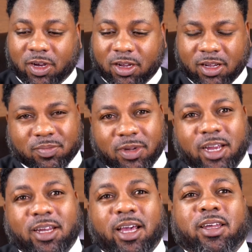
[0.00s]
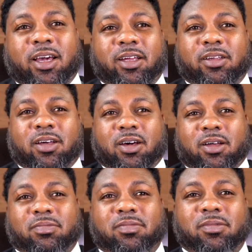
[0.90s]
Barr, explain that night
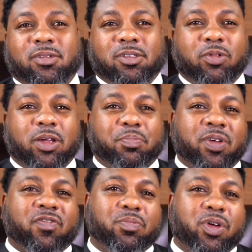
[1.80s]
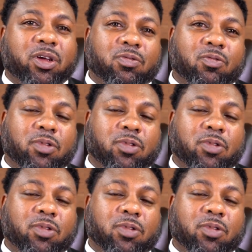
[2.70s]
so we can be familiar with